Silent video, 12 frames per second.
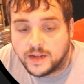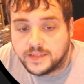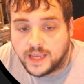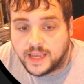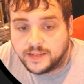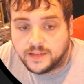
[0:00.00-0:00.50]

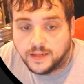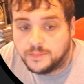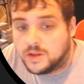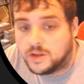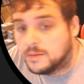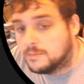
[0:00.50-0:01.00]
Sanctum, you
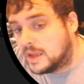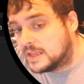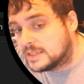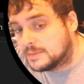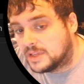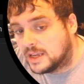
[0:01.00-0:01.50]
can make
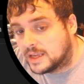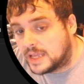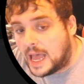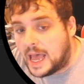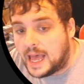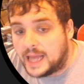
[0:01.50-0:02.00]
something a
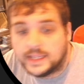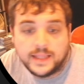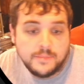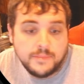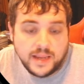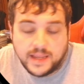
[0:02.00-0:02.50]
god and
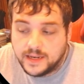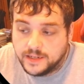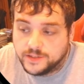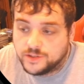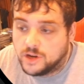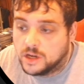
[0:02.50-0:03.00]
then make it
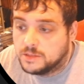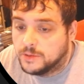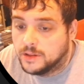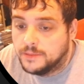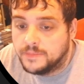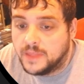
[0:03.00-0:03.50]

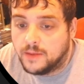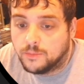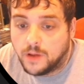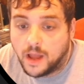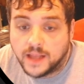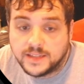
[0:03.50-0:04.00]
indestructible.
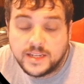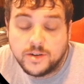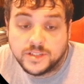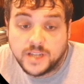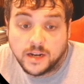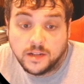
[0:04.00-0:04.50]

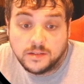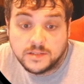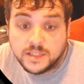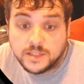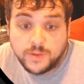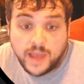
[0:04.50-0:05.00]
Secret Tunnel,
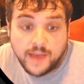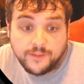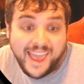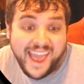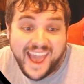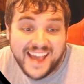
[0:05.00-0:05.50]
since we have
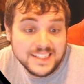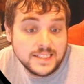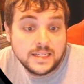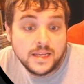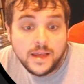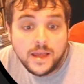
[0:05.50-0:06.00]

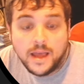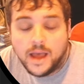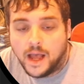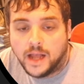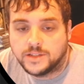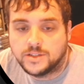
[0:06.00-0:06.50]
cats,
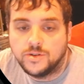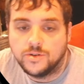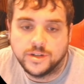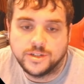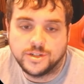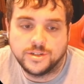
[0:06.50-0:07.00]
2
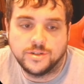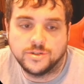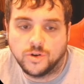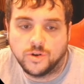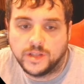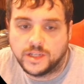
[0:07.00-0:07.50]
creatures you
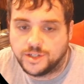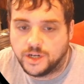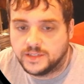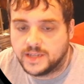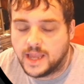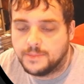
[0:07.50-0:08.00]
control that share a
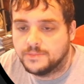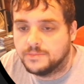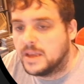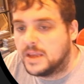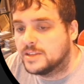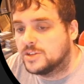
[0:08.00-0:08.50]
type,
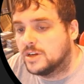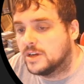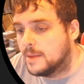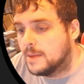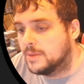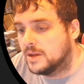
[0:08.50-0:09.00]
make it so your
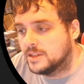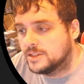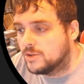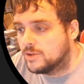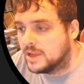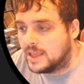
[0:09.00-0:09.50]
Kemba and a
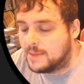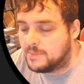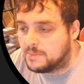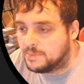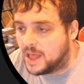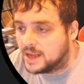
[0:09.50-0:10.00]
token can't be
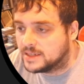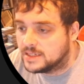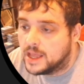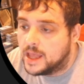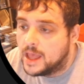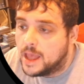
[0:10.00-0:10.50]
blocked.
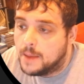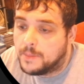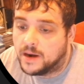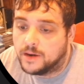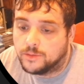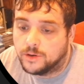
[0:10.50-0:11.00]

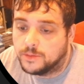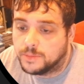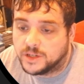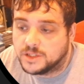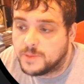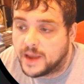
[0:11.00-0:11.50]
Buried Ruin
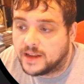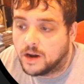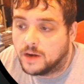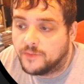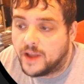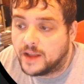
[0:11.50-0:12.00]
brings back an
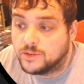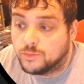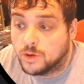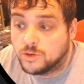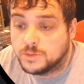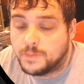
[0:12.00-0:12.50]
artifact.
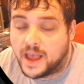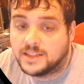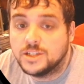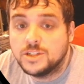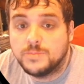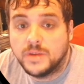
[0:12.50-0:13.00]
Rogue's
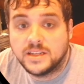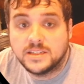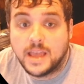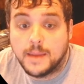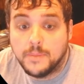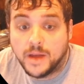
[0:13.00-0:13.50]
Passage makes
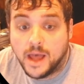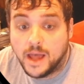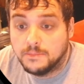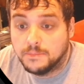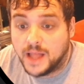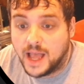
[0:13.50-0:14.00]
Kemba
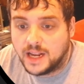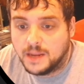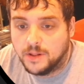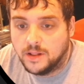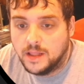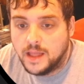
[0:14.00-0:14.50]

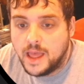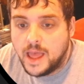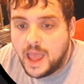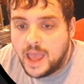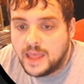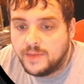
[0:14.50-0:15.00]
unblockable.
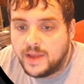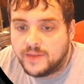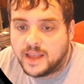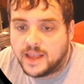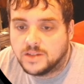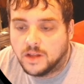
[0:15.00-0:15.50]
And then we have
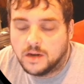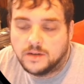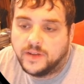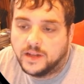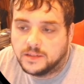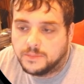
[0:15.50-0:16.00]
Castle
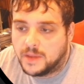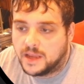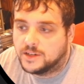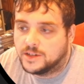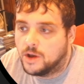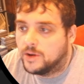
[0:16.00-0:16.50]
Ardenvale to make
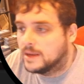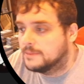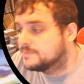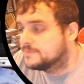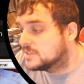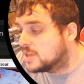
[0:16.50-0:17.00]
a token.
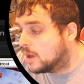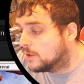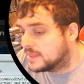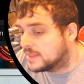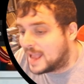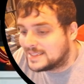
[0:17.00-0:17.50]
So,
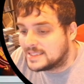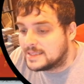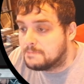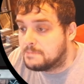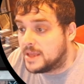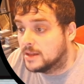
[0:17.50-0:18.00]
that's the
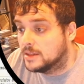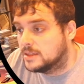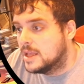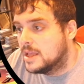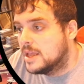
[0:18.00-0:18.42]
build.